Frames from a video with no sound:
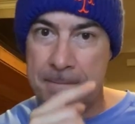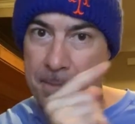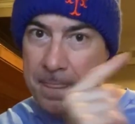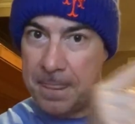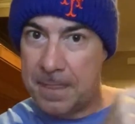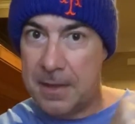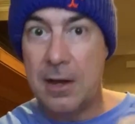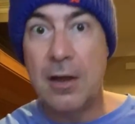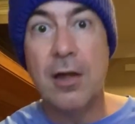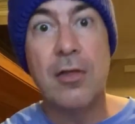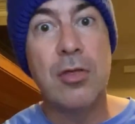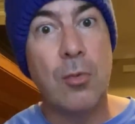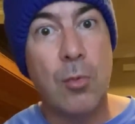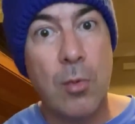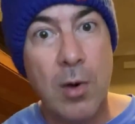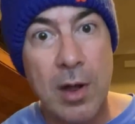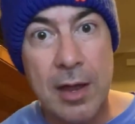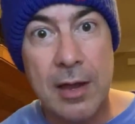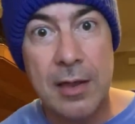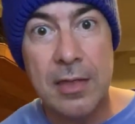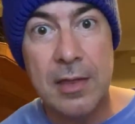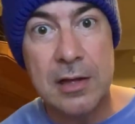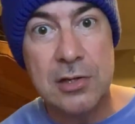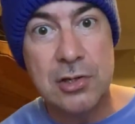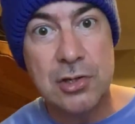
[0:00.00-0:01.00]
the other
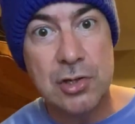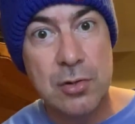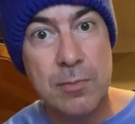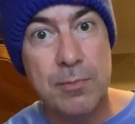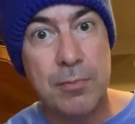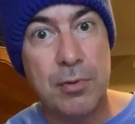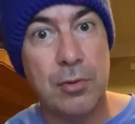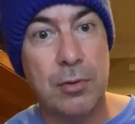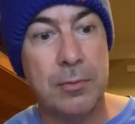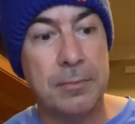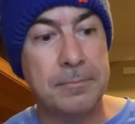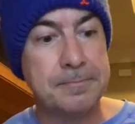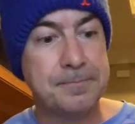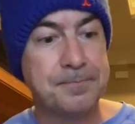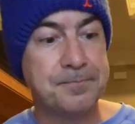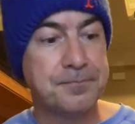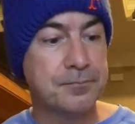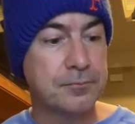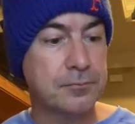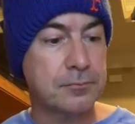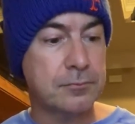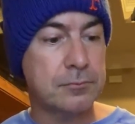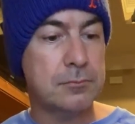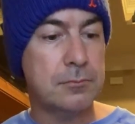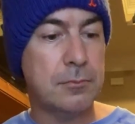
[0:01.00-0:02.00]
way that you pull.
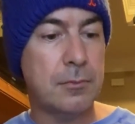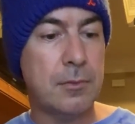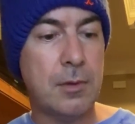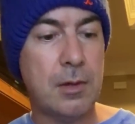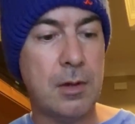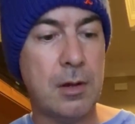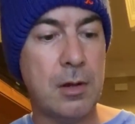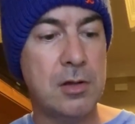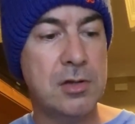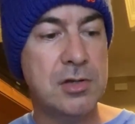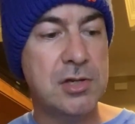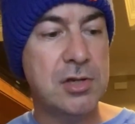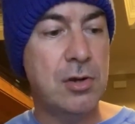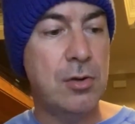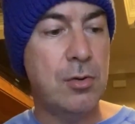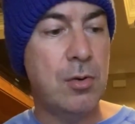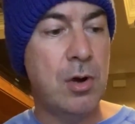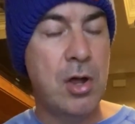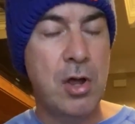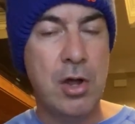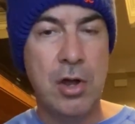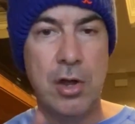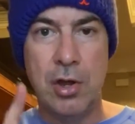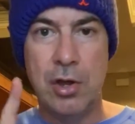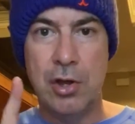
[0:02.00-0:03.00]
So
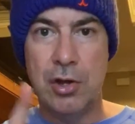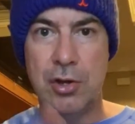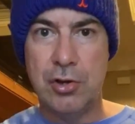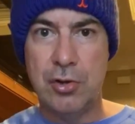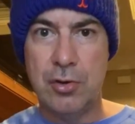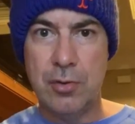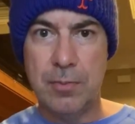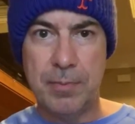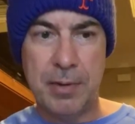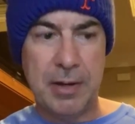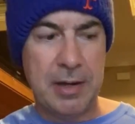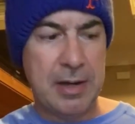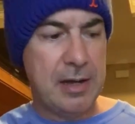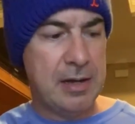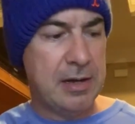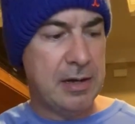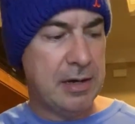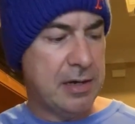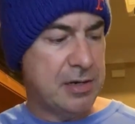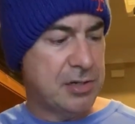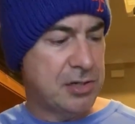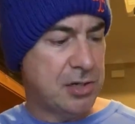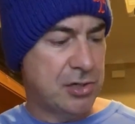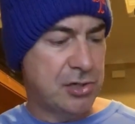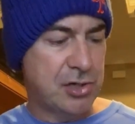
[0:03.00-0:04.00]
you're playing
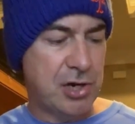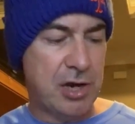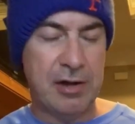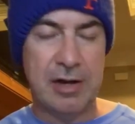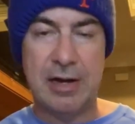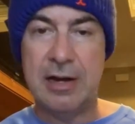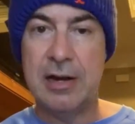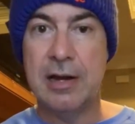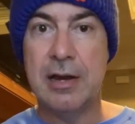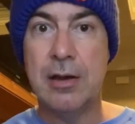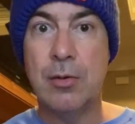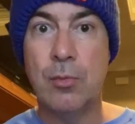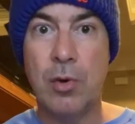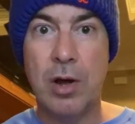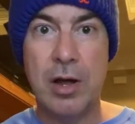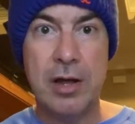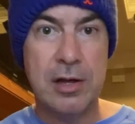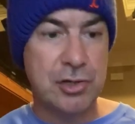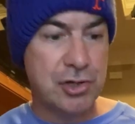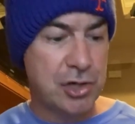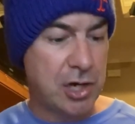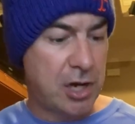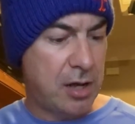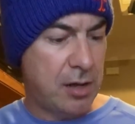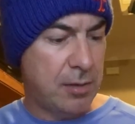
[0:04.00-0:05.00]
against a child. And again, why a
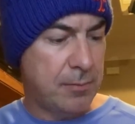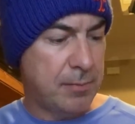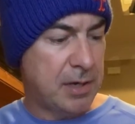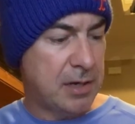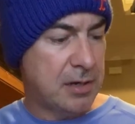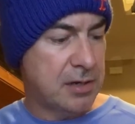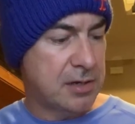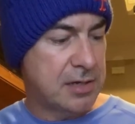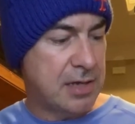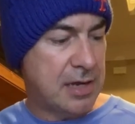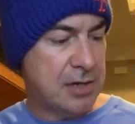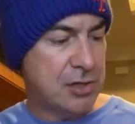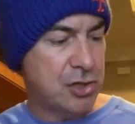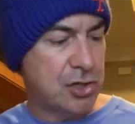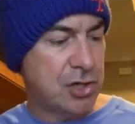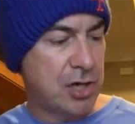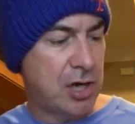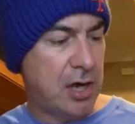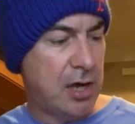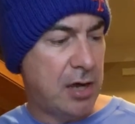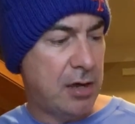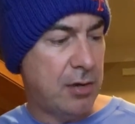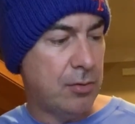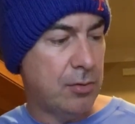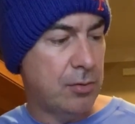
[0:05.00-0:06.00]
child? Because that
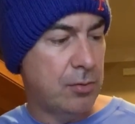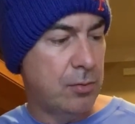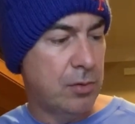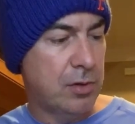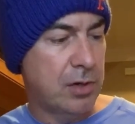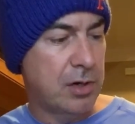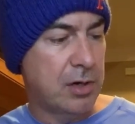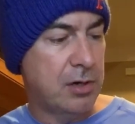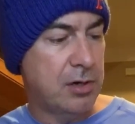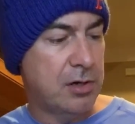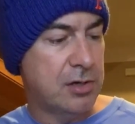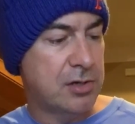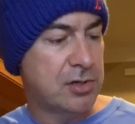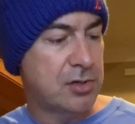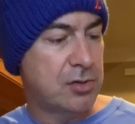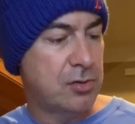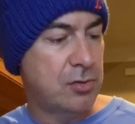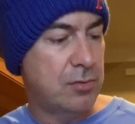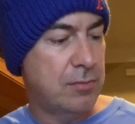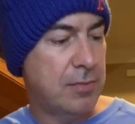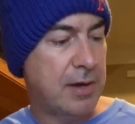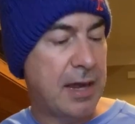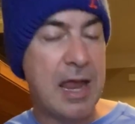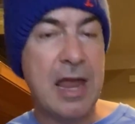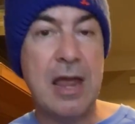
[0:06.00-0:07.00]
child, we're going to
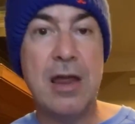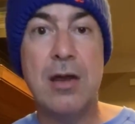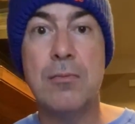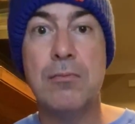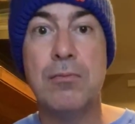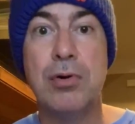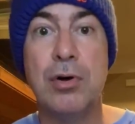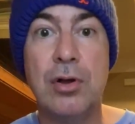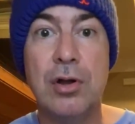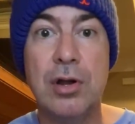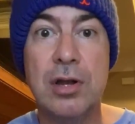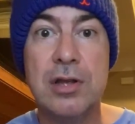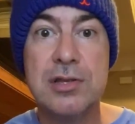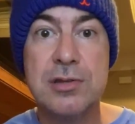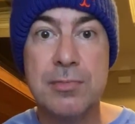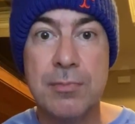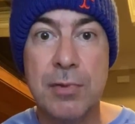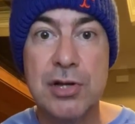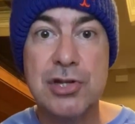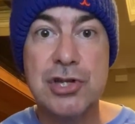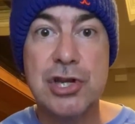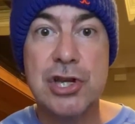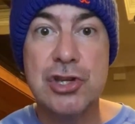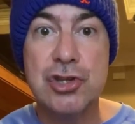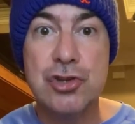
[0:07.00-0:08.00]
assume, can't pull as
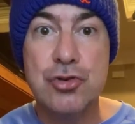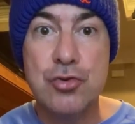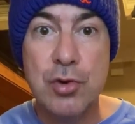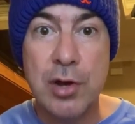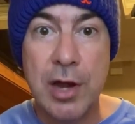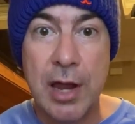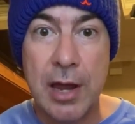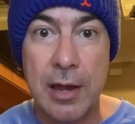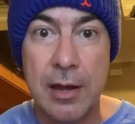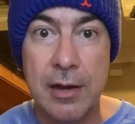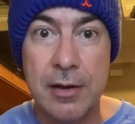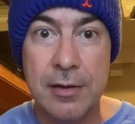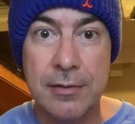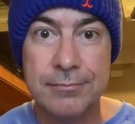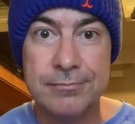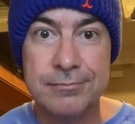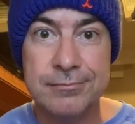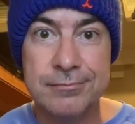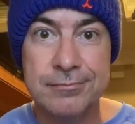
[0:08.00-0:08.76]
much as you can.